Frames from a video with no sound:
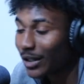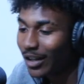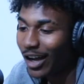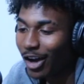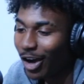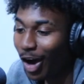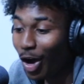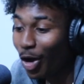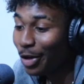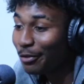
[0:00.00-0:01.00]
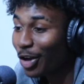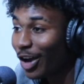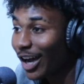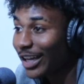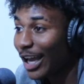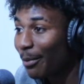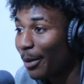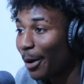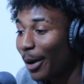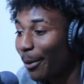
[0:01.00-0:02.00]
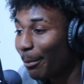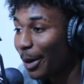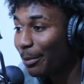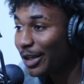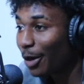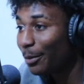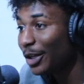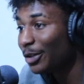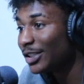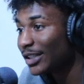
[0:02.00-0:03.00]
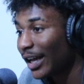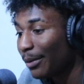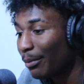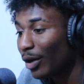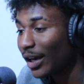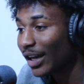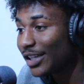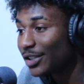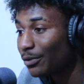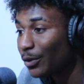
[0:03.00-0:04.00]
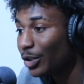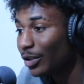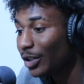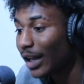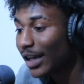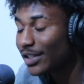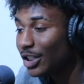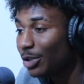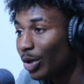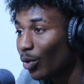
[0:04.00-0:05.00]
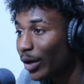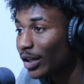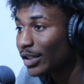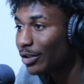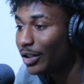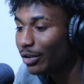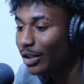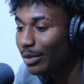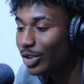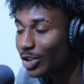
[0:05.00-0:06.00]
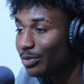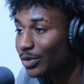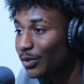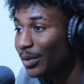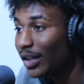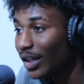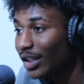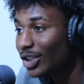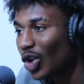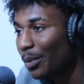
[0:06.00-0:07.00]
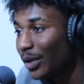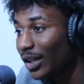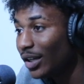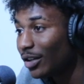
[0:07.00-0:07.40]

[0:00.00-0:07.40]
Uh, I don't even know how it came about. My, my big homie, he was just like, bro, I got something for you. He like, I see you been working, so he gonna give me something for me to eat. So I'm gonna eat.